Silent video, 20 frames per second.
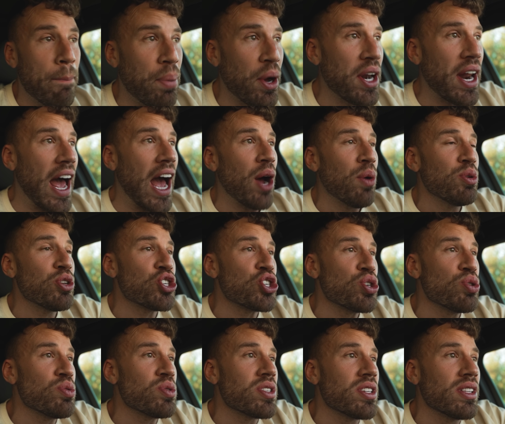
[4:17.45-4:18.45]
but I would
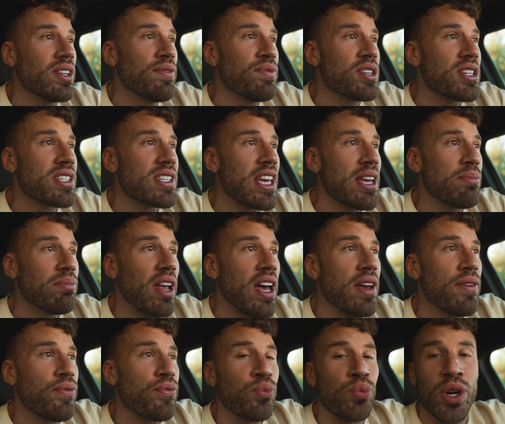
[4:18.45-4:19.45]
choose to live the same
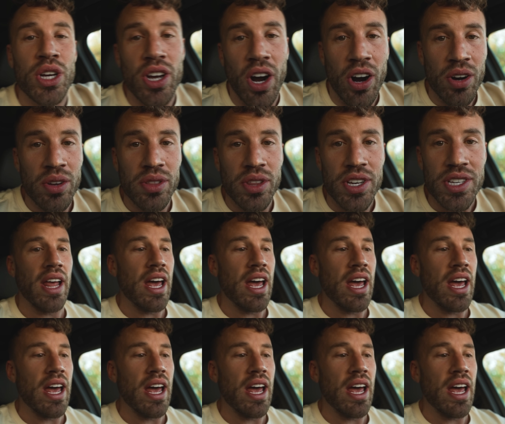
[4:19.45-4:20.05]
life regardless.